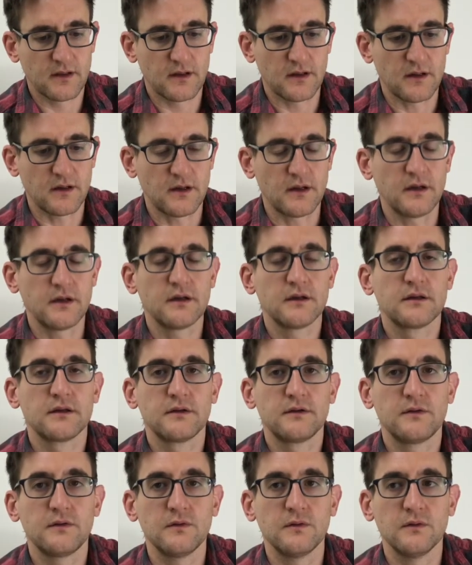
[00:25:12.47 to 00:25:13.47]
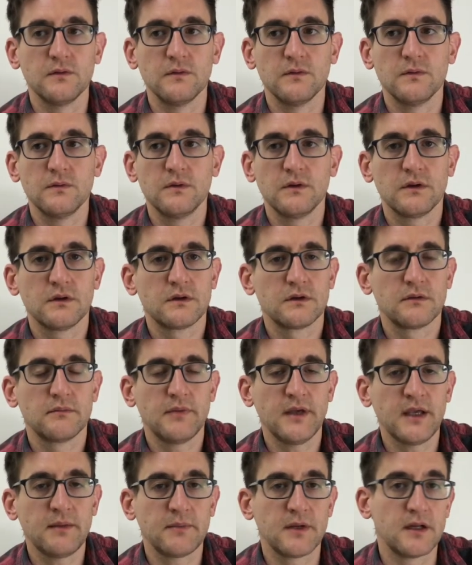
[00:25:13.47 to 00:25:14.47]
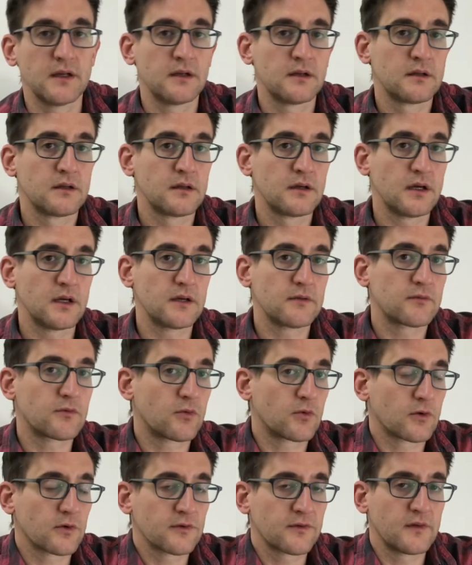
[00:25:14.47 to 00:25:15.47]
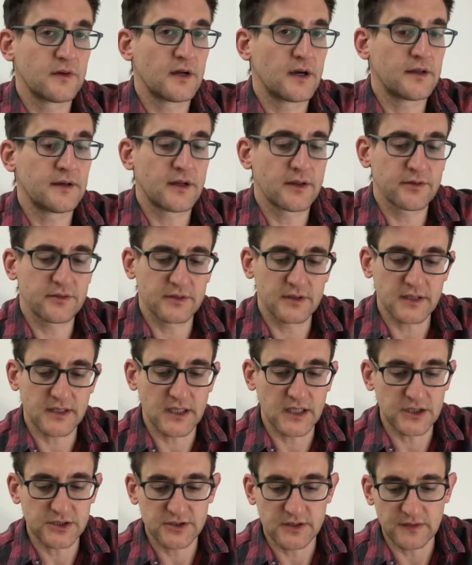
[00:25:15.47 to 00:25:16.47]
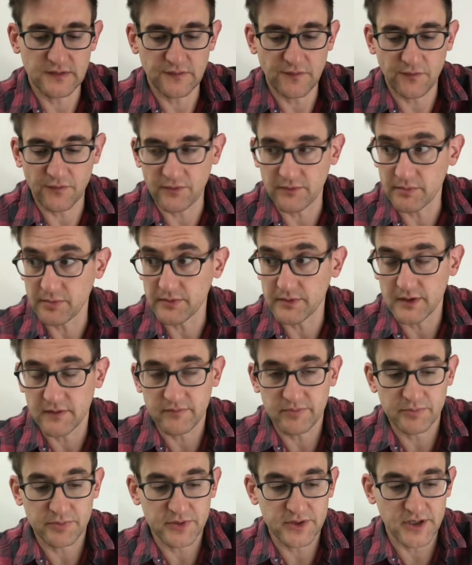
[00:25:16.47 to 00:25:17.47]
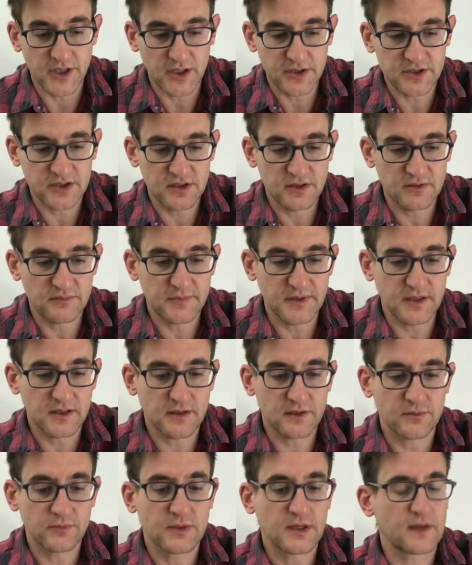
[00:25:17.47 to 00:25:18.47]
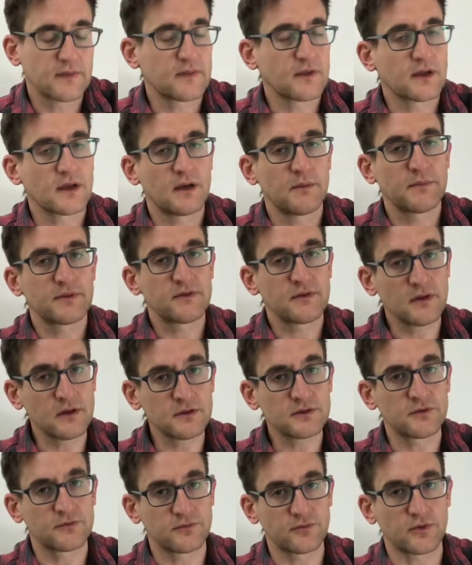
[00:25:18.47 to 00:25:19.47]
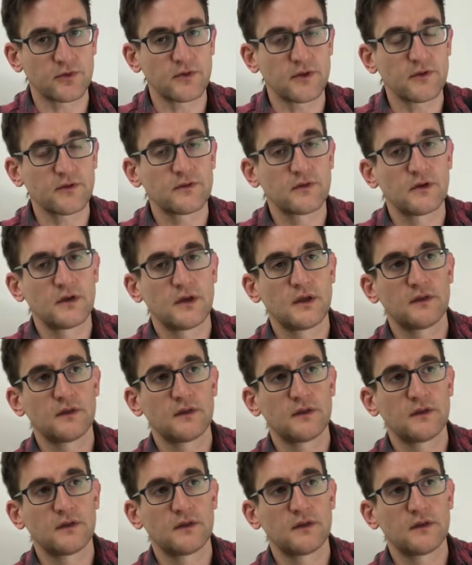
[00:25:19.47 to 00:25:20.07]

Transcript: on to Bateman. And of course, another indication that this is a projection is because we get the compensation for this.